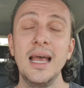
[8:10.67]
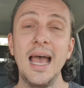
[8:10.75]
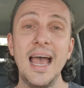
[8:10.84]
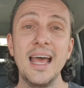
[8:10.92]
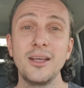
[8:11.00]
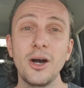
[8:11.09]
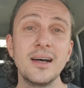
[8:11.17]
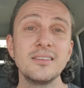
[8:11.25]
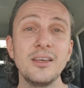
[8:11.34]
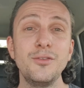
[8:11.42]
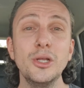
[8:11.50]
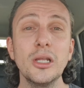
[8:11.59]
And guys,
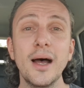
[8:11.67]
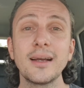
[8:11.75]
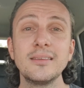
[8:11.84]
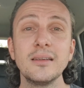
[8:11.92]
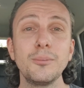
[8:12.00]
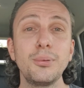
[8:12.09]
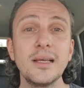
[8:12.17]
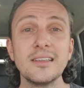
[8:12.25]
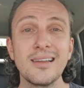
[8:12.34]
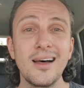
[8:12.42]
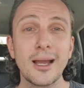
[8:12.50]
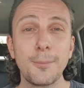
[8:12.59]
if you liked it,
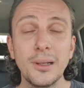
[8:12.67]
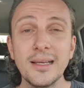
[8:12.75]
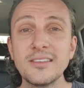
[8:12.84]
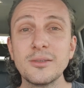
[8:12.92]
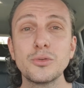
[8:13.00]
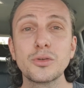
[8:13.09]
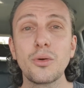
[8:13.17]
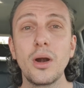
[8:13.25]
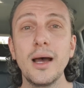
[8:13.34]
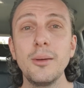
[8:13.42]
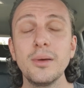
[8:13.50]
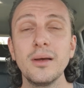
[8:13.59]
please like, please
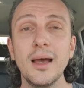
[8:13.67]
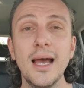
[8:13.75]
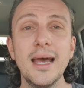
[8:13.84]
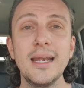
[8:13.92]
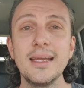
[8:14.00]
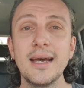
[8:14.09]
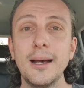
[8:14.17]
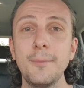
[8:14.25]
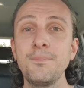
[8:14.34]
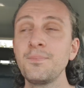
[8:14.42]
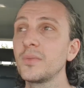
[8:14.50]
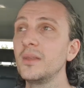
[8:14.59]
subscribe, and
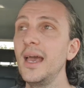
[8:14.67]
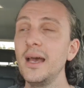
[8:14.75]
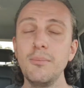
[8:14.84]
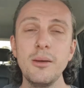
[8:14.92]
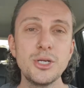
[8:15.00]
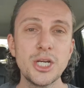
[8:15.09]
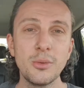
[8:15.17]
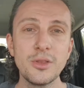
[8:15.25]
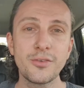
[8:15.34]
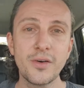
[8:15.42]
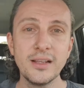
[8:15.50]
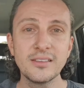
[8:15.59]
yeah, maybe share it with
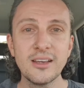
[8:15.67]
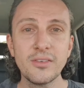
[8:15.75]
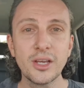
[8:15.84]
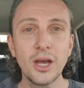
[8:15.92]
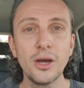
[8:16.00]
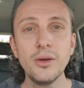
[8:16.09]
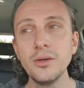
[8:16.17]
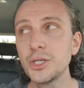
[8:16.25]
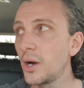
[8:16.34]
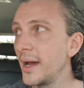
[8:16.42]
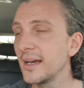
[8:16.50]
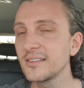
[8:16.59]
your friends, give it a go,
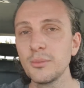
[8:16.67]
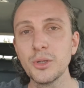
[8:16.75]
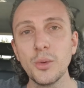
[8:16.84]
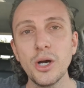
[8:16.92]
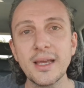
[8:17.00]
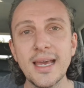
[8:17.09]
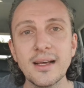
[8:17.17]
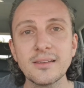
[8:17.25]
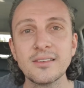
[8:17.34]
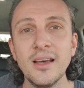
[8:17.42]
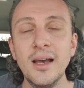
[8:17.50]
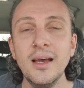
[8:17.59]
try out some of the workouts.